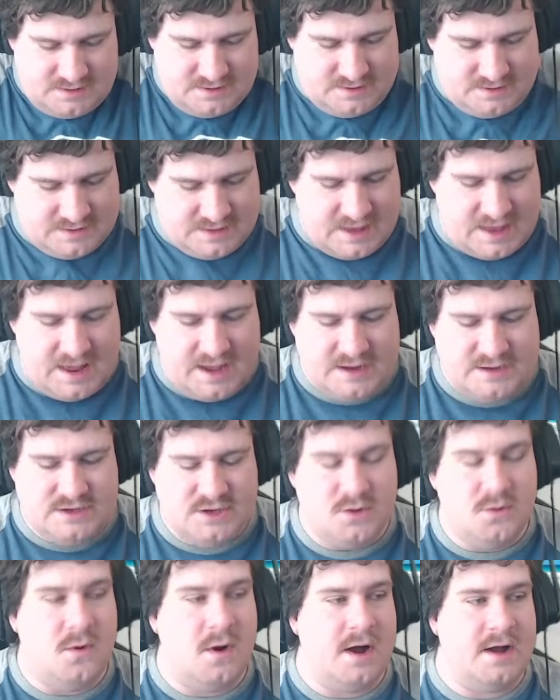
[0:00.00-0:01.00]
that I do
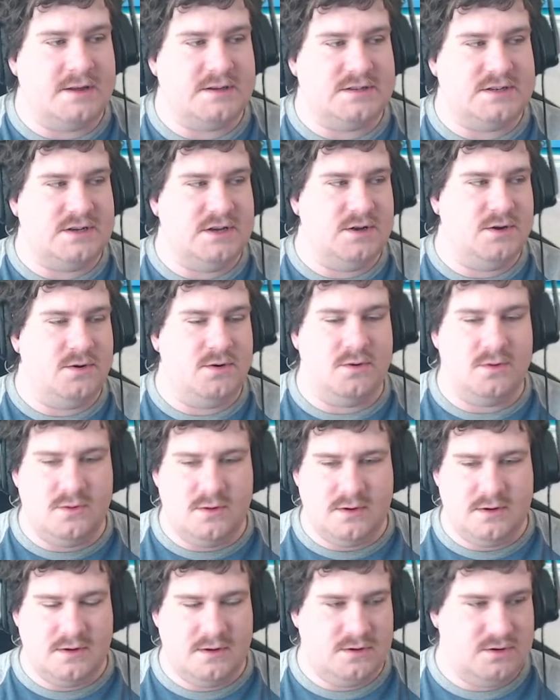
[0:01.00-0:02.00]
want to
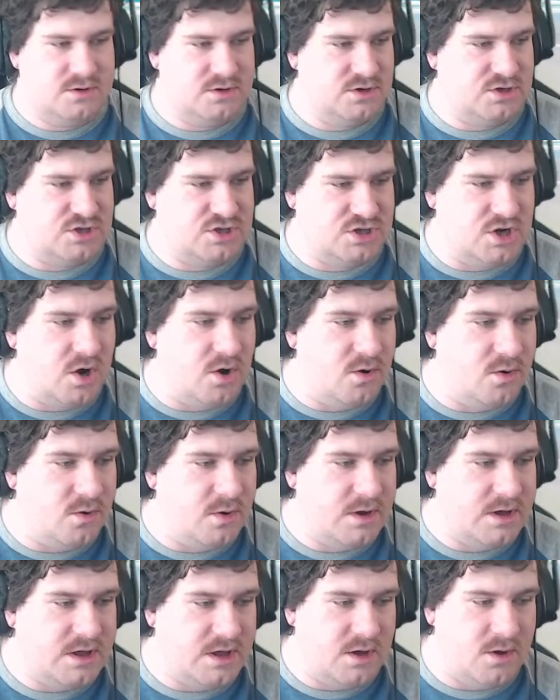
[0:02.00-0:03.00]
show
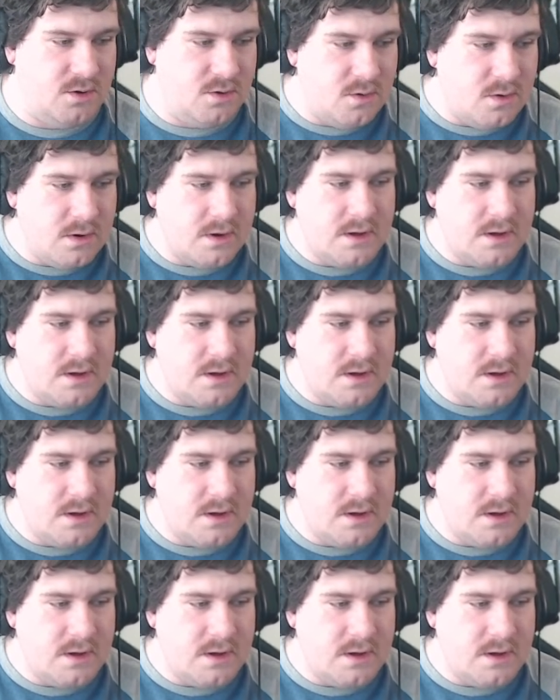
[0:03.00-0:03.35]
you